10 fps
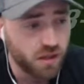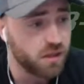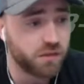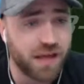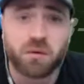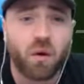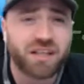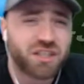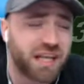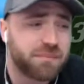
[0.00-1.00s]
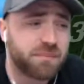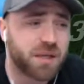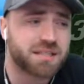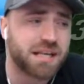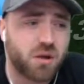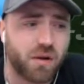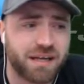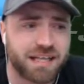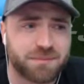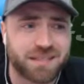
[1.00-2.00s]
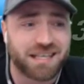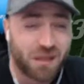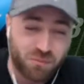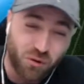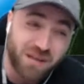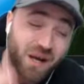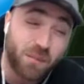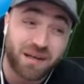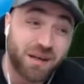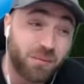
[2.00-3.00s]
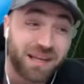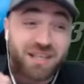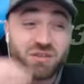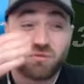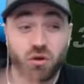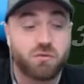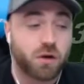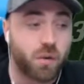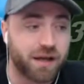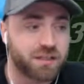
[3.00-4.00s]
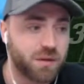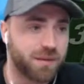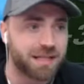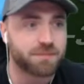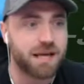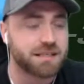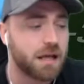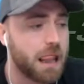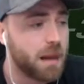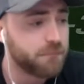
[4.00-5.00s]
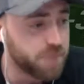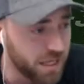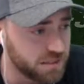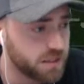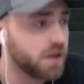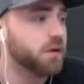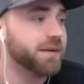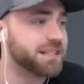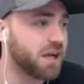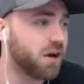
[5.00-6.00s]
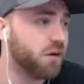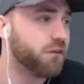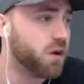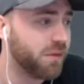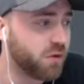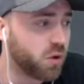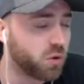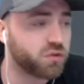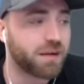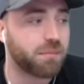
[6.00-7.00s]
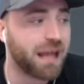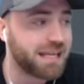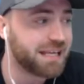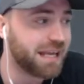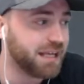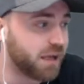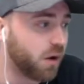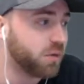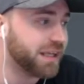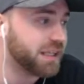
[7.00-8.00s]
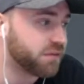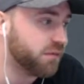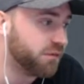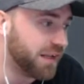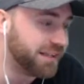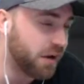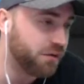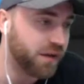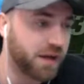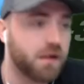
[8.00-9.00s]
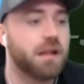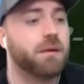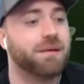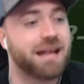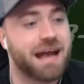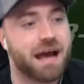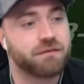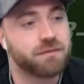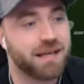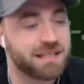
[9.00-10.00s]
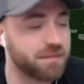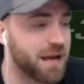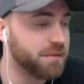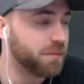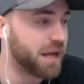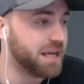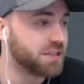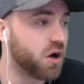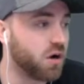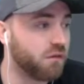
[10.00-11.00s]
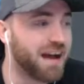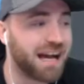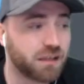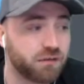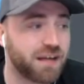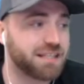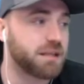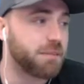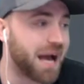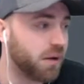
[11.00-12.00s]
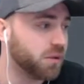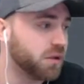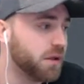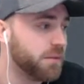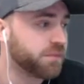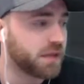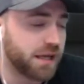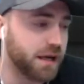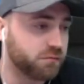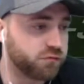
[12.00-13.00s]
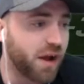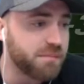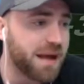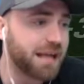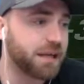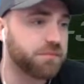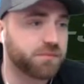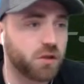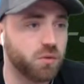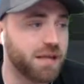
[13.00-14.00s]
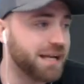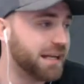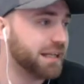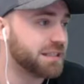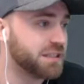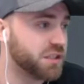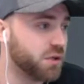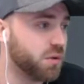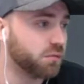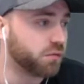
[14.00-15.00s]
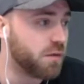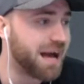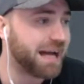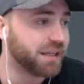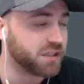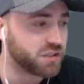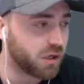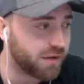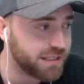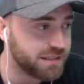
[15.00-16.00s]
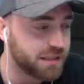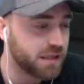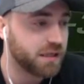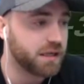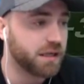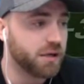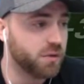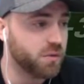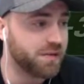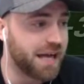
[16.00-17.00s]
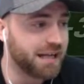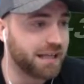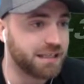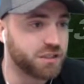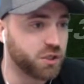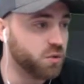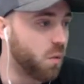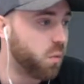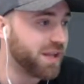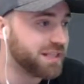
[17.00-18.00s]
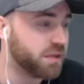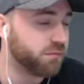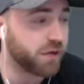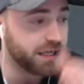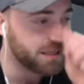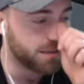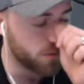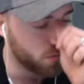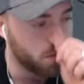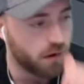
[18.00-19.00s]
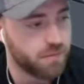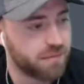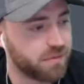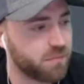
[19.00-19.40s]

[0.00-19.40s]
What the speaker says: they're quite cheap because they're not in an SBC. They'll probably go up a little bit because you do require 2 MLS players. But we start off with Andre Blake in goal. He is from Philadelphia. We then have some Inter Miami players of Alvaz Powell at right back, who then links to Roman Torres, who then links to Winston Reid, some of you might remember him,